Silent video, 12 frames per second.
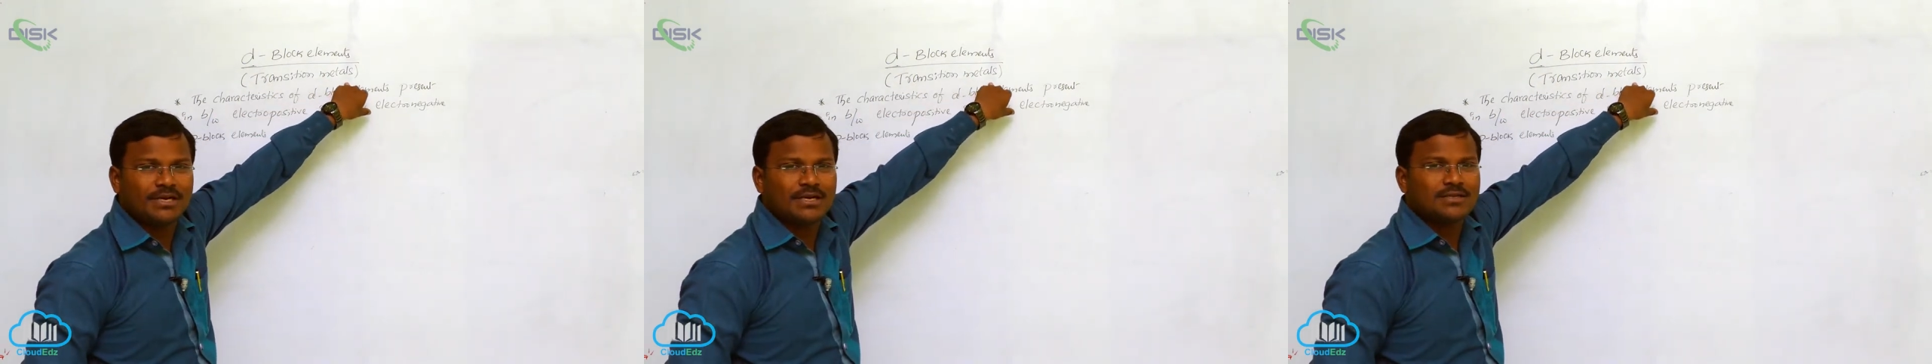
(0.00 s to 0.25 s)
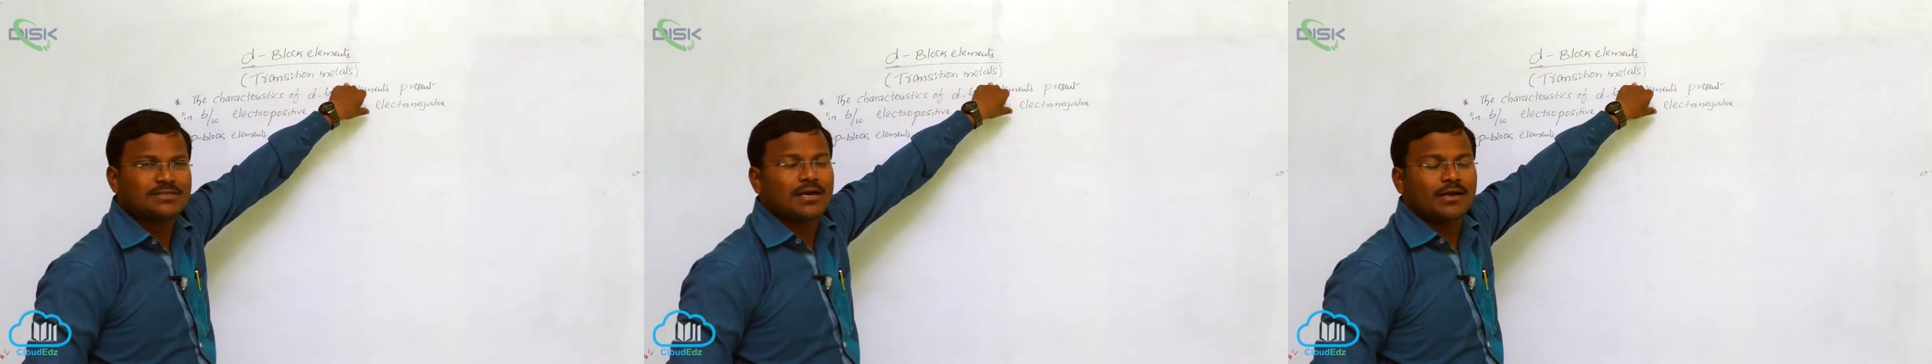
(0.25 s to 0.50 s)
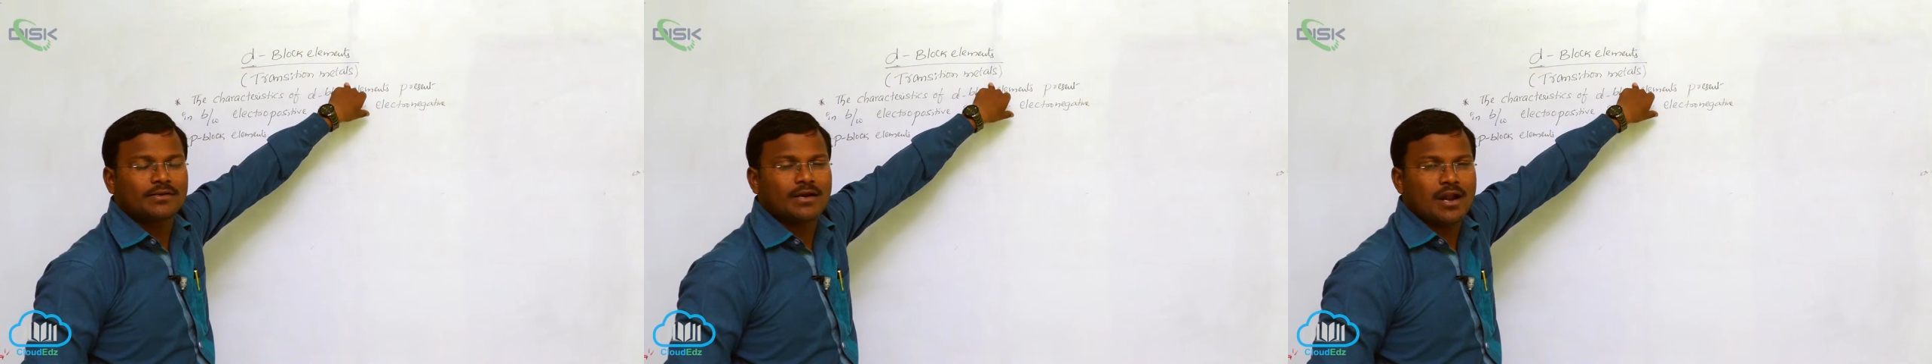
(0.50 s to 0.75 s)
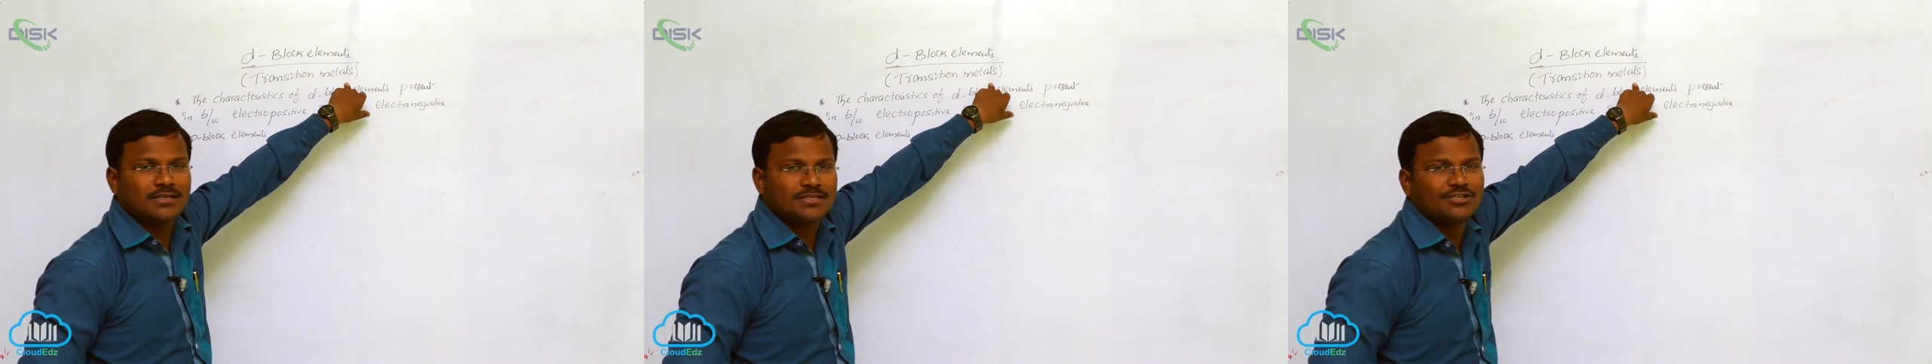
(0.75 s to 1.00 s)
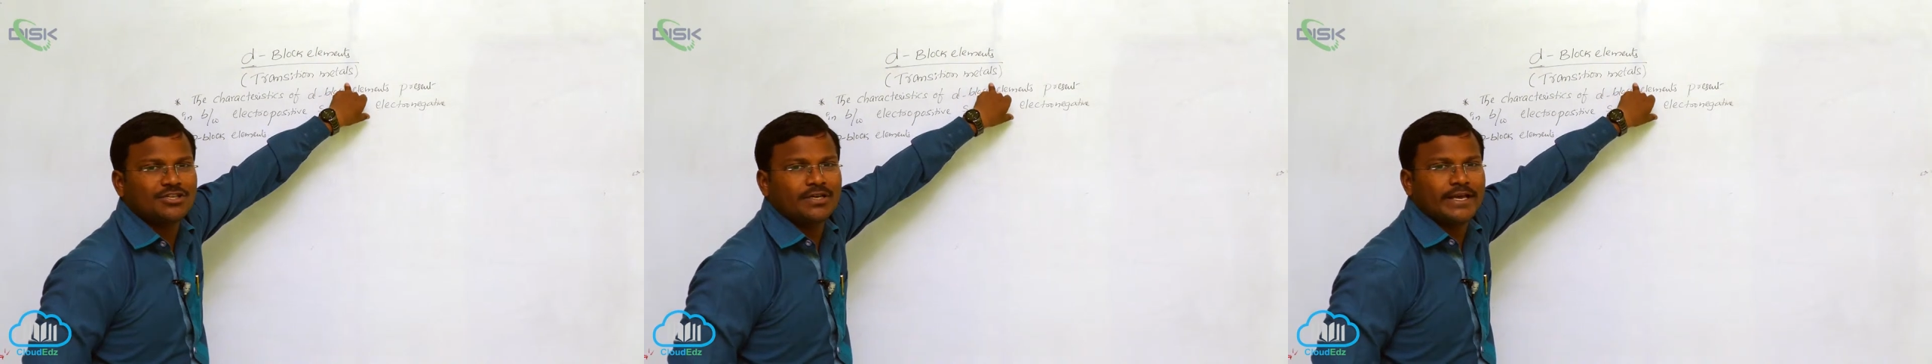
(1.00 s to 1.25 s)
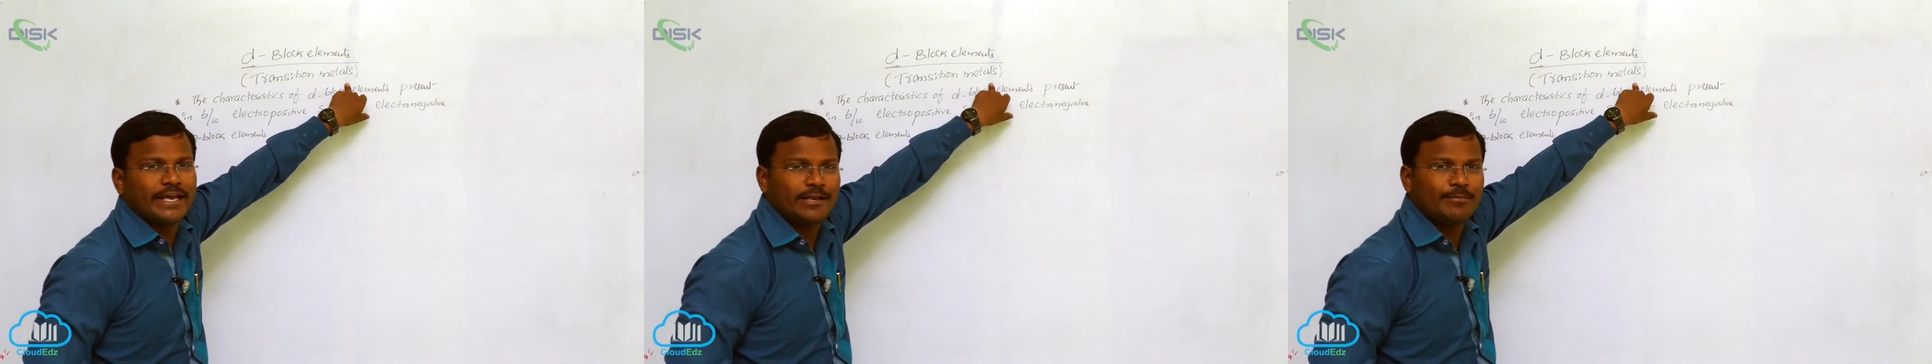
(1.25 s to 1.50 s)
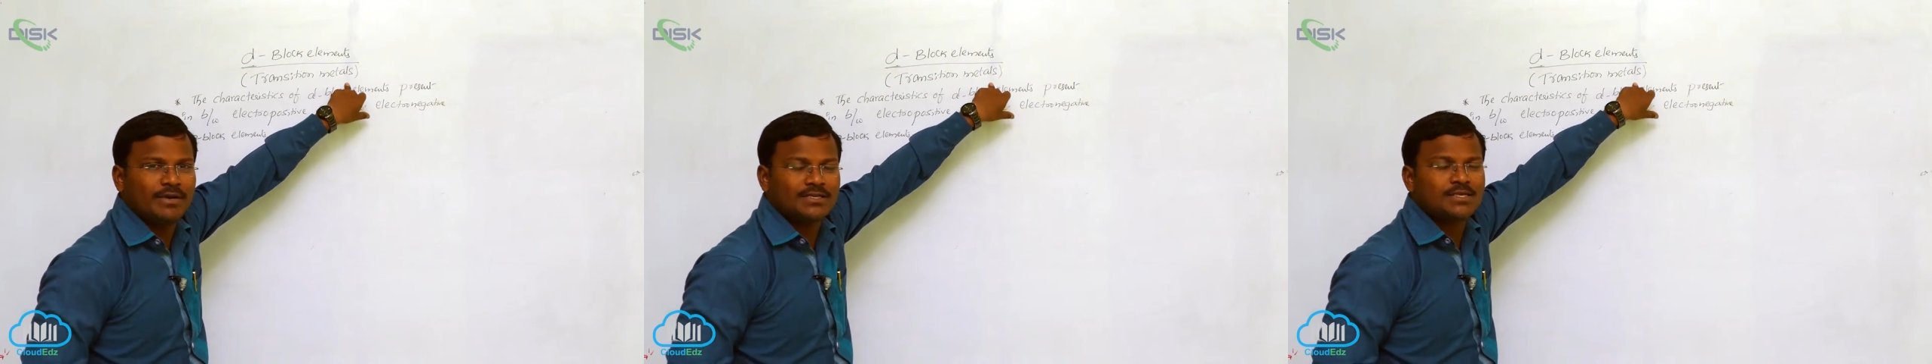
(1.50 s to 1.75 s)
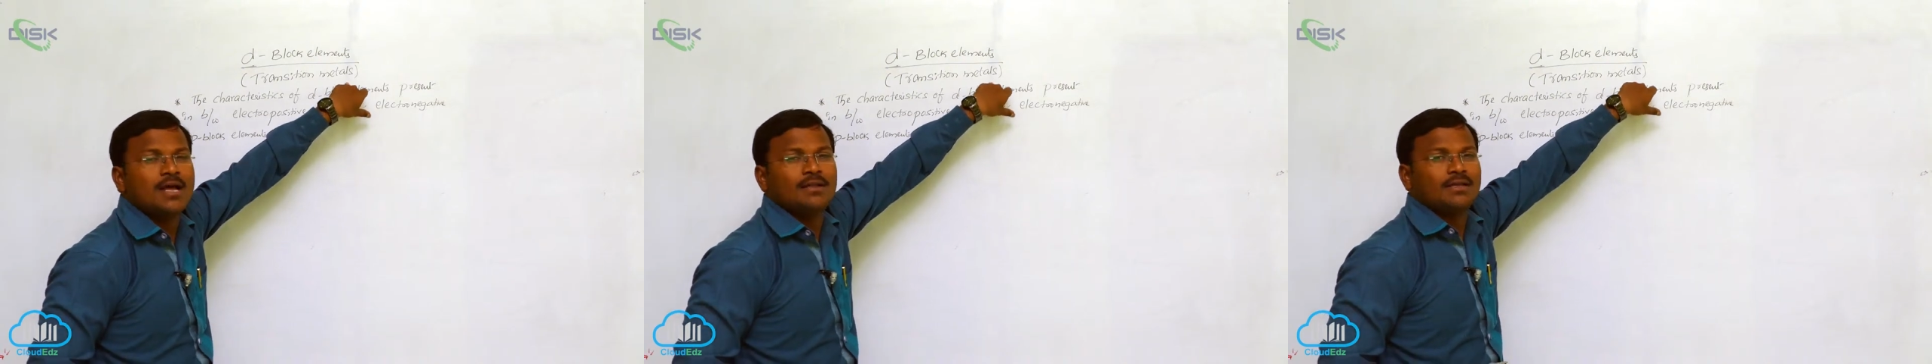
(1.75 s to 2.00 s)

metals or transition elements?